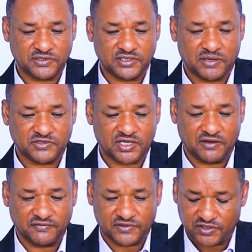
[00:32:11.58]

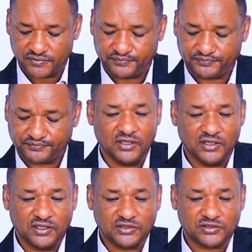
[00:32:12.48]
themselves.
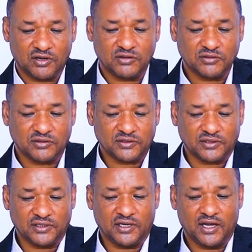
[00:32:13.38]
So
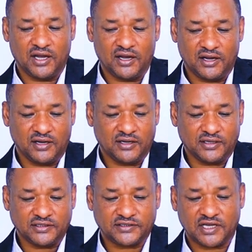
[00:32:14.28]

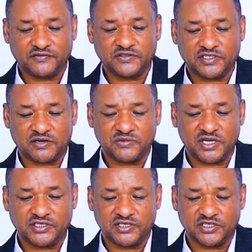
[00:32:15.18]

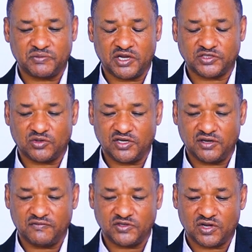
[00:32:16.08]
self-determination is based on
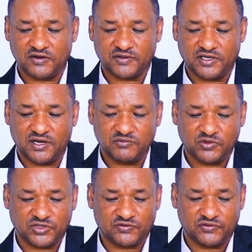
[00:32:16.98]
individual
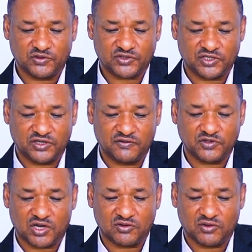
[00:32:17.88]
freedom, which views
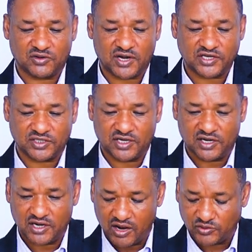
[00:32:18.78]
individual or
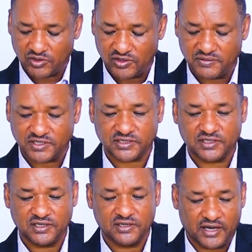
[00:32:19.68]
rational autonomous
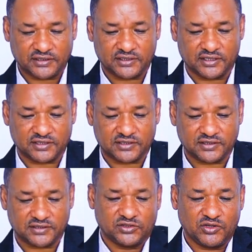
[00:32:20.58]

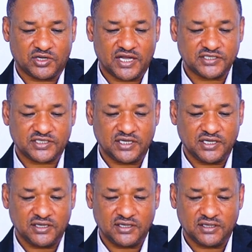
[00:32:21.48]
actors. So you can
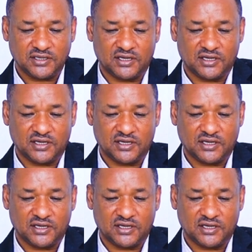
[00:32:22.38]
see